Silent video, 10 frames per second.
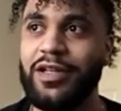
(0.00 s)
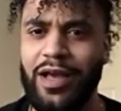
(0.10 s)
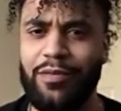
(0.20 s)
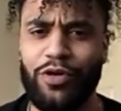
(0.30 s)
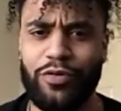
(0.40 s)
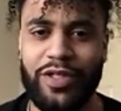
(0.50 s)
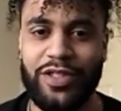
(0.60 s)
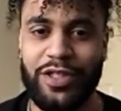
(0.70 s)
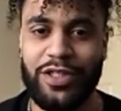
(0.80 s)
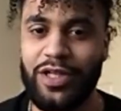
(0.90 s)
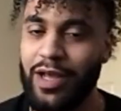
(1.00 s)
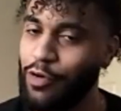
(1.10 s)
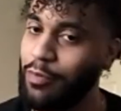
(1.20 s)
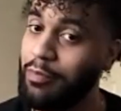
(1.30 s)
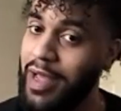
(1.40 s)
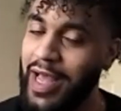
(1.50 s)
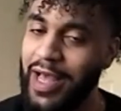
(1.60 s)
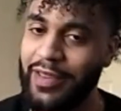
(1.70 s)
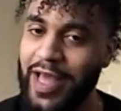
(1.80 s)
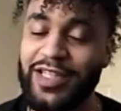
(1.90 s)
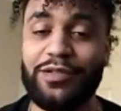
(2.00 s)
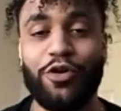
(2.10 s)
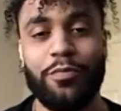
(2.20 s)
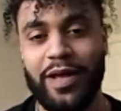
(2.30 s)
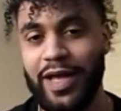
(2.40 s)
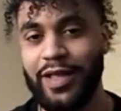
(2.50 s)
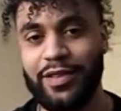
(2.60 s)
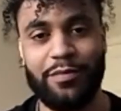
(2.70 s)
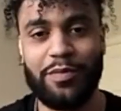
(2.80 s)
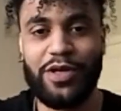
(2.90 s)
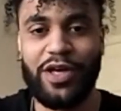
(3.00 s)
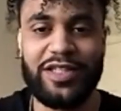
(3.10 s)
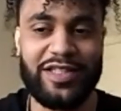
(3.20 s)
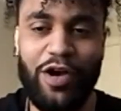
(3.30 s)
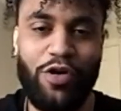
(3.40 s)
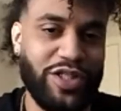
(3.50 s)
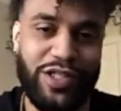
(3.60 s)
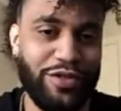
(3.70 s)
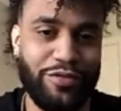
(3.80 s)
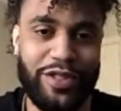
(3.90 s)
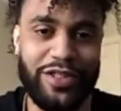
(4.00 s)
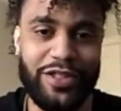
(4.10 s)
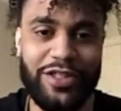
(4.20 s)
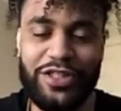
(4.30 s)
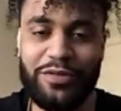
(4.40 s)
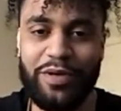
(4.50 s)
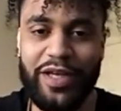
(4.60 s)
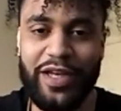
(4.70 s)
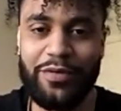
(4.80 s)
a lot more research and a lot more math. Actually, more math. I'm gonna be honest, because I always did the research, but it